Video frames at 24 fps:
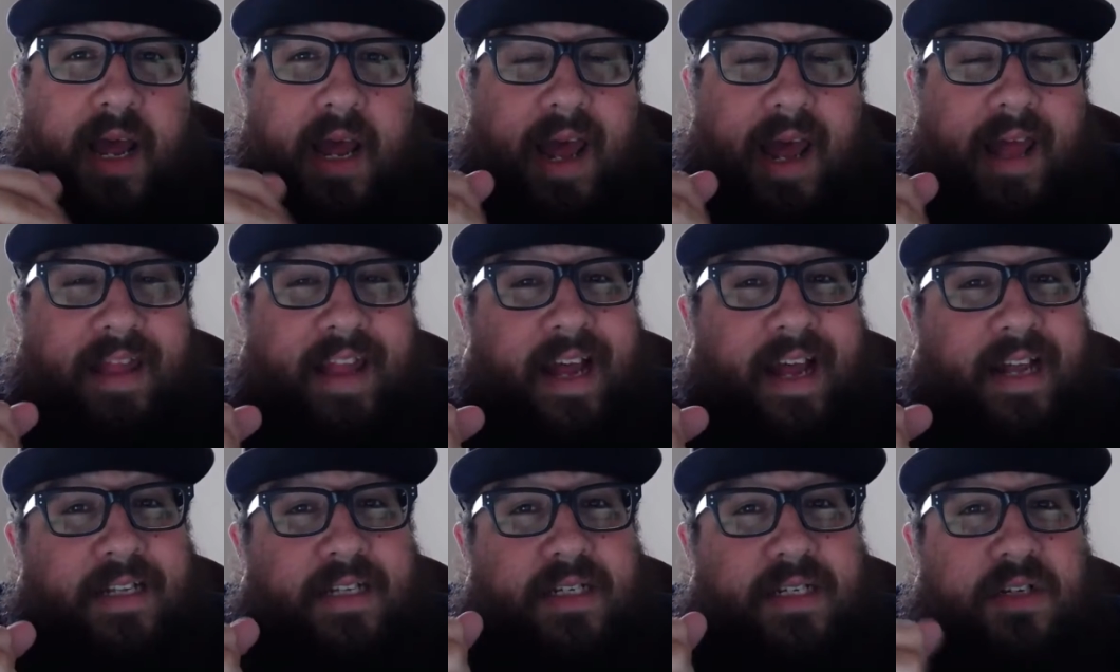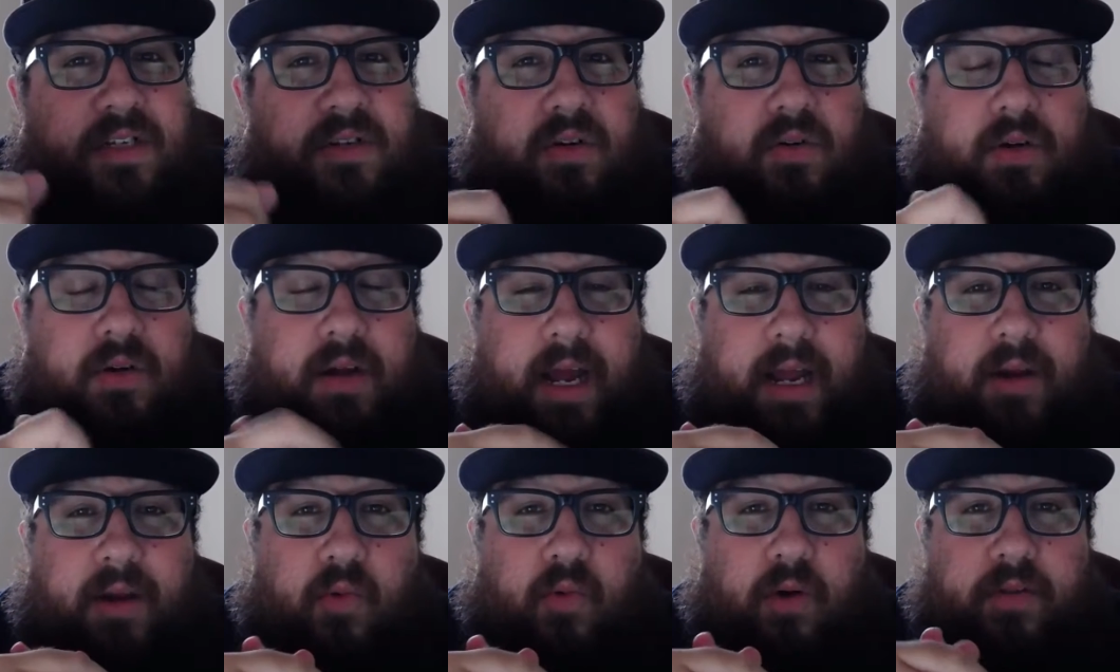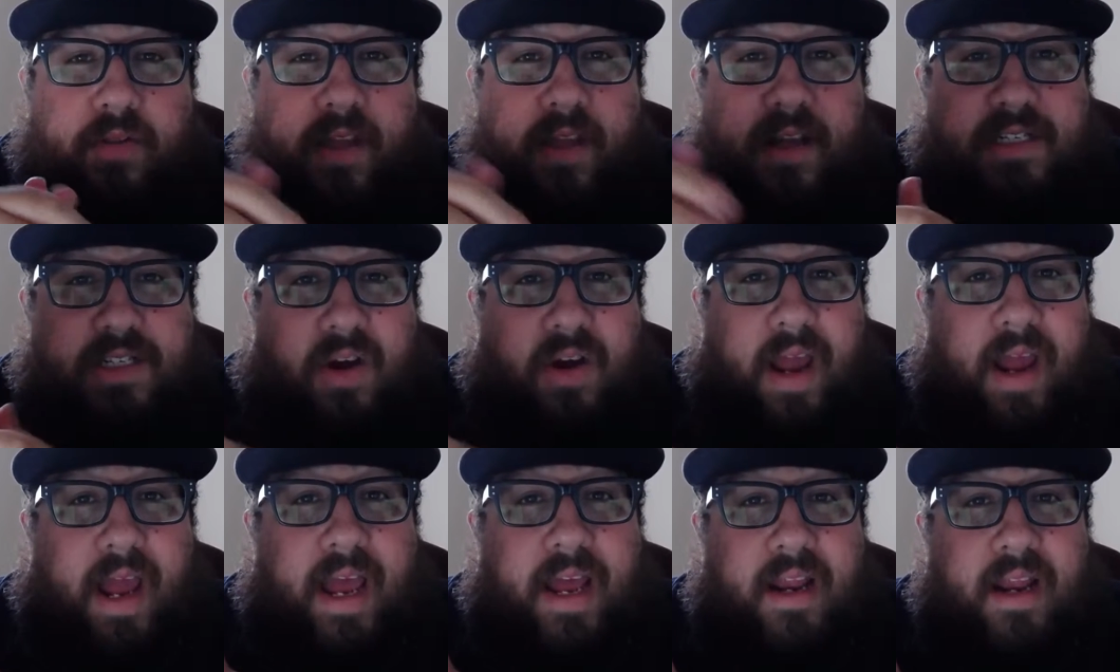and that's kind of where things are
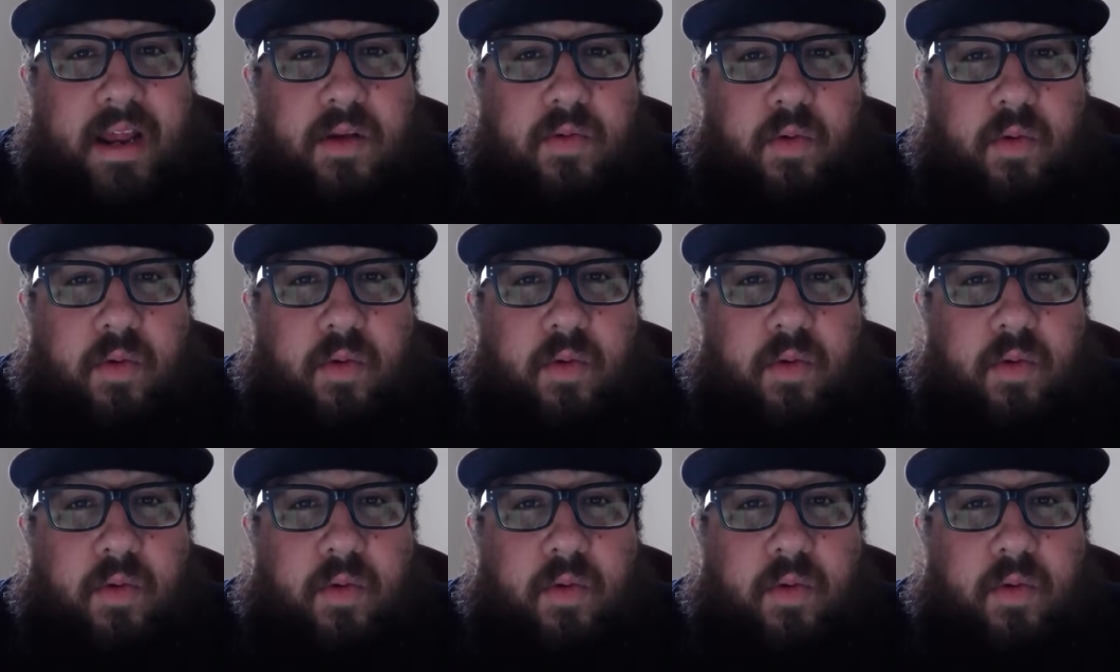headed.